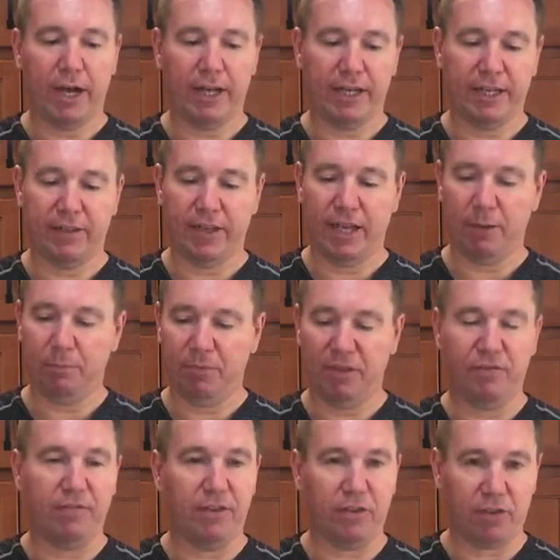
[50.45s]
I can then
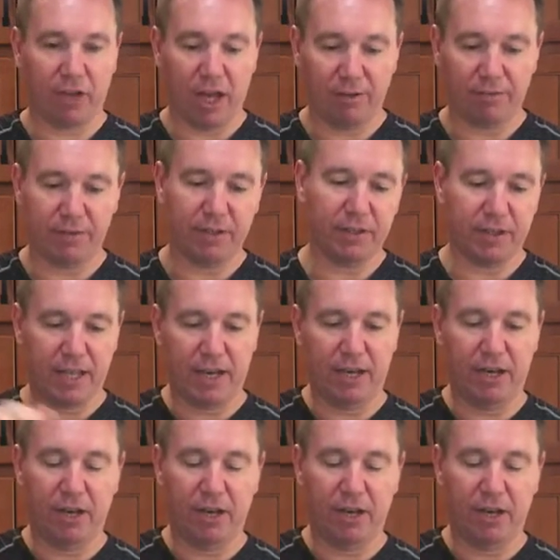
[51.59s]
feel confident that